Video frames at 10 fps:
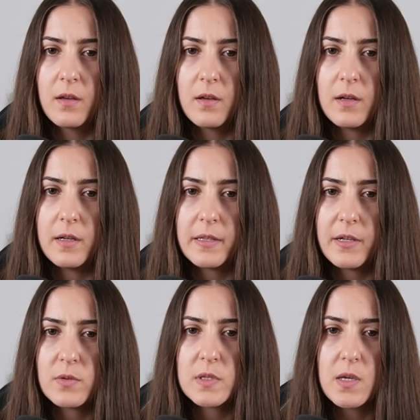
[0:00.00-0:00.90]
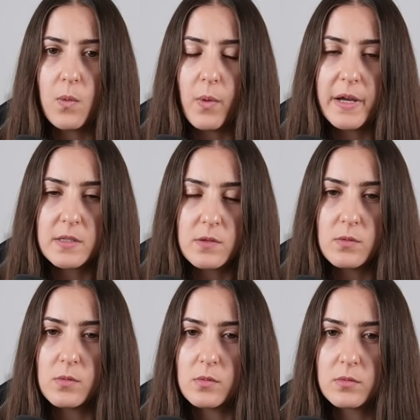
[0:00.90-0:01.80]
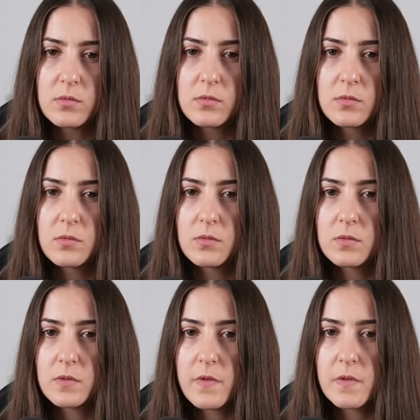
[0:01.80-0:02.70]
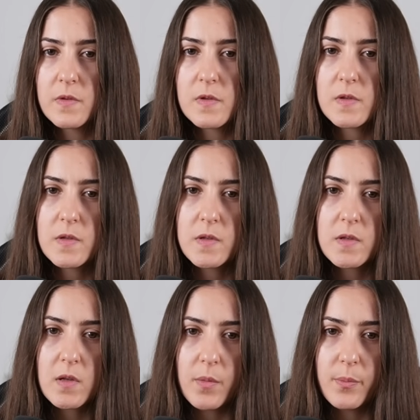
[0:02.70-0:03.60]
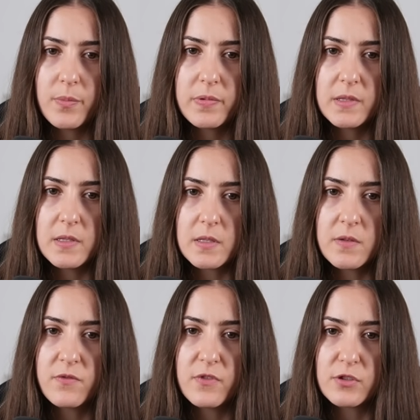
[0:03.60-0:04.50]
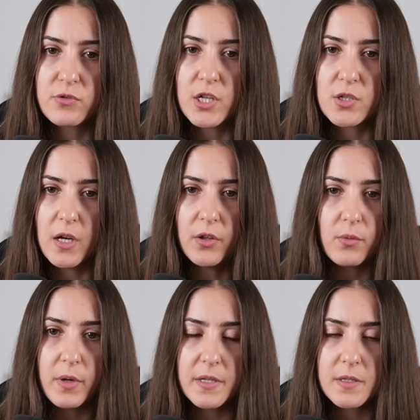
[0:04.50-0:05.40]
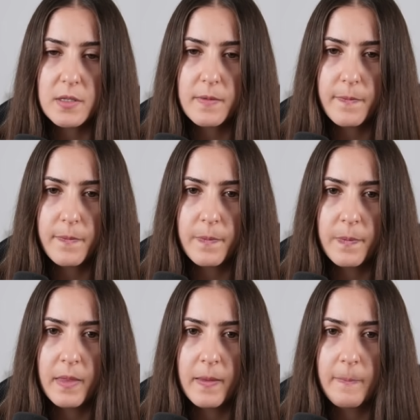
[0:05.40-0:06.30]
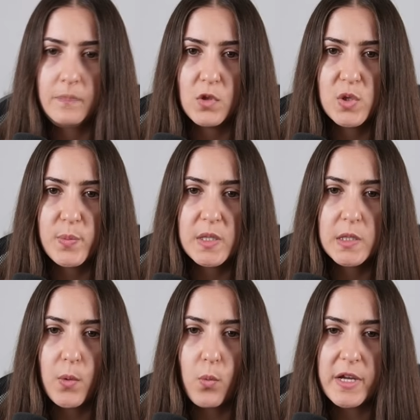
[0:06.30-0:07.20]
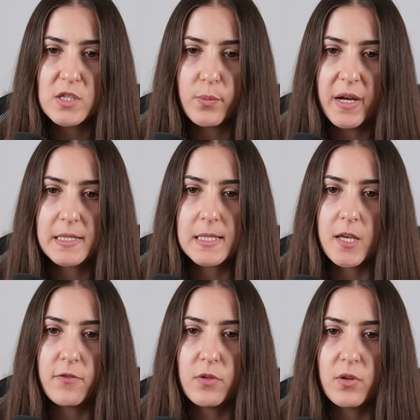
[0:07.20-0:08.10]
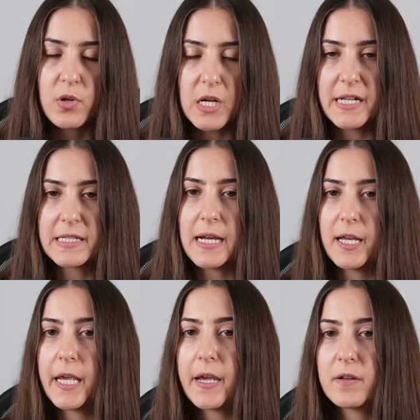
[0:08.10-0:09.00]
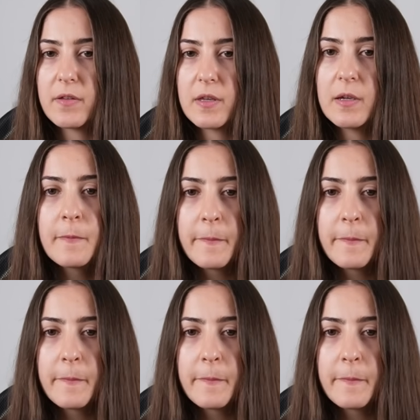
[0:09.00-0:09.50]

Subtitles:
and I don't see a way to stop this infiltration otherwise. Those pieces are way too passive, not really attacking anything.